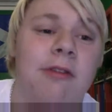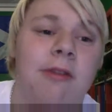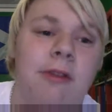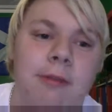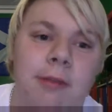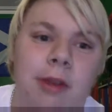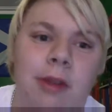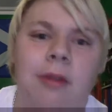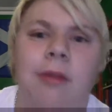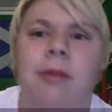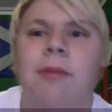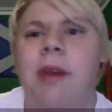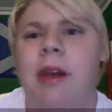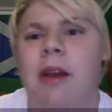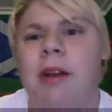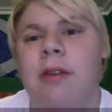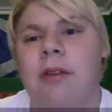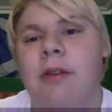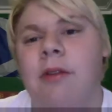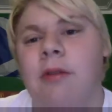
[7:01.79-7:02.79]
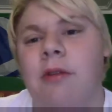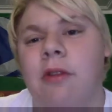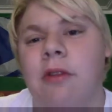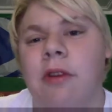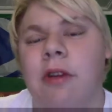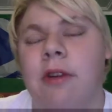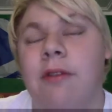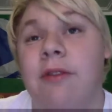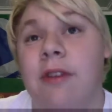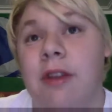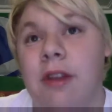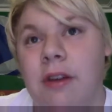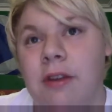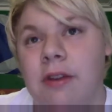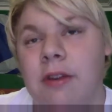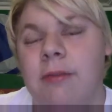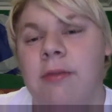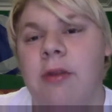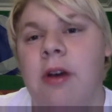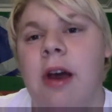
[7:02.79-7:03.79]
equipment, the better quality videos
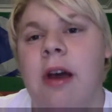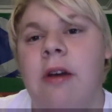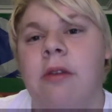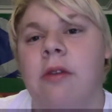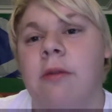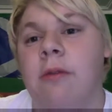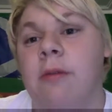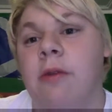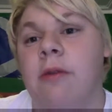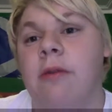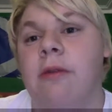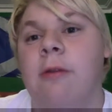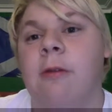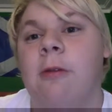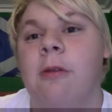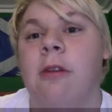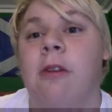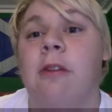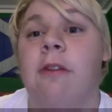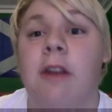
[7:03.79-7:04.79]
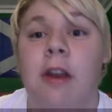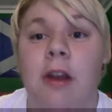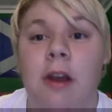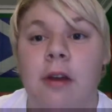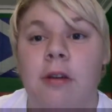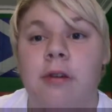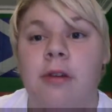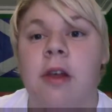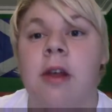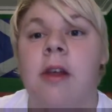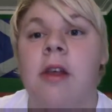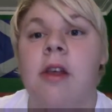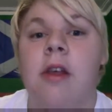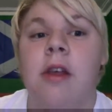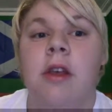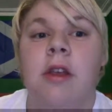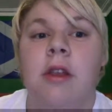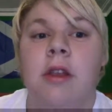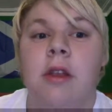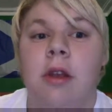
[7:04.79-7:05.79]
I can put out, and more quality videos.
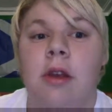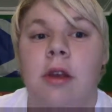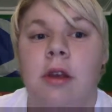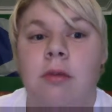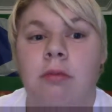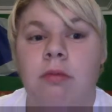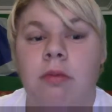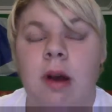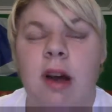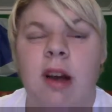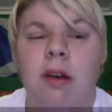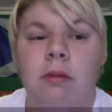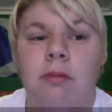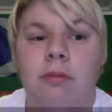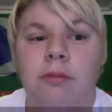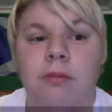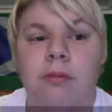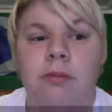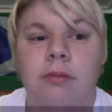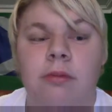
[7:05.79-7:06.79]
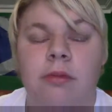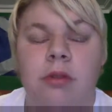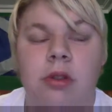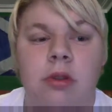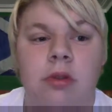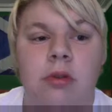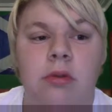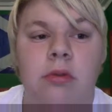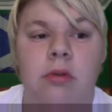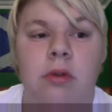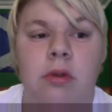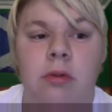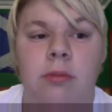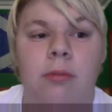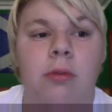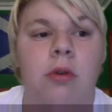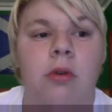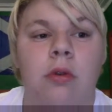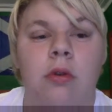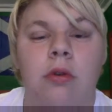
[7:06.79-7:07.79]
The well, the
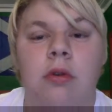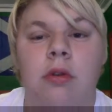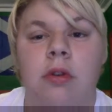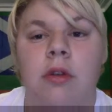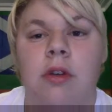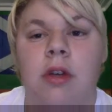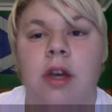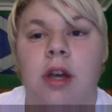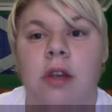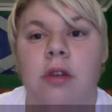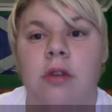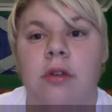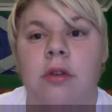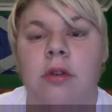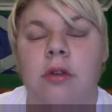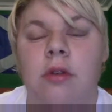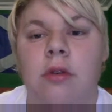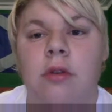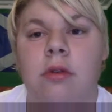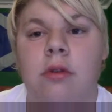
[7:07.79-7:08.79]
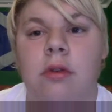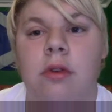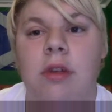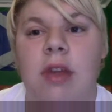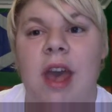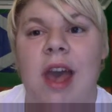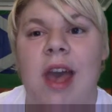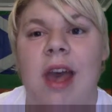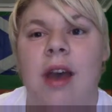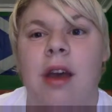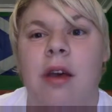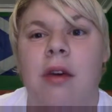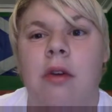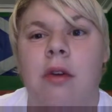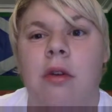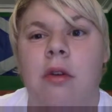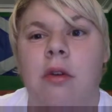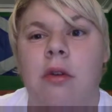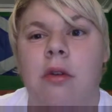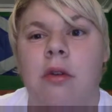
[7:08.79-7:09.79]
more you guys get,
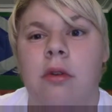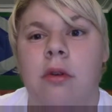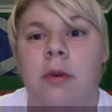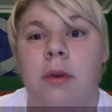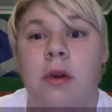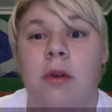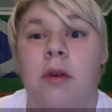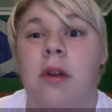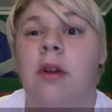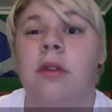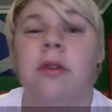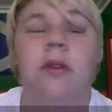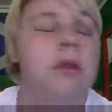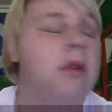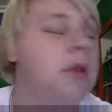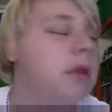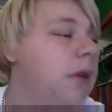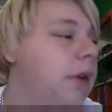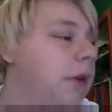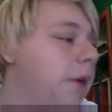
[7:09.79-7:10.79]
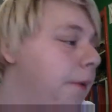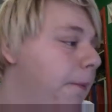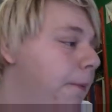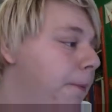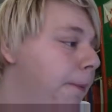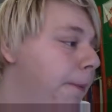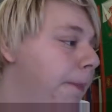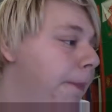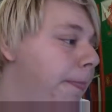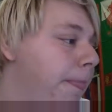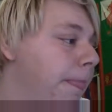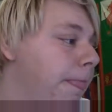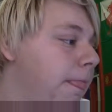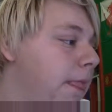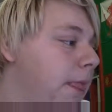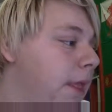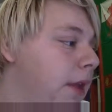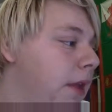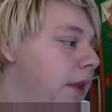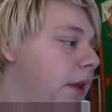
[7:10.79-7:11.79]
to be honest.
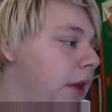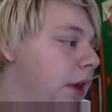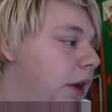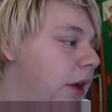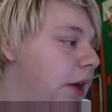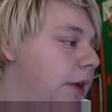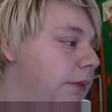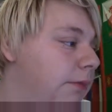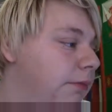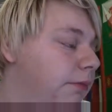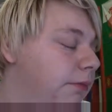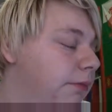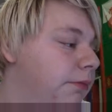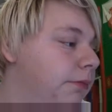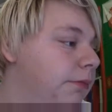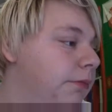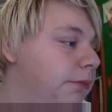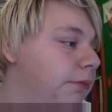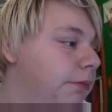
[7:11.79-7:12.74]
Um.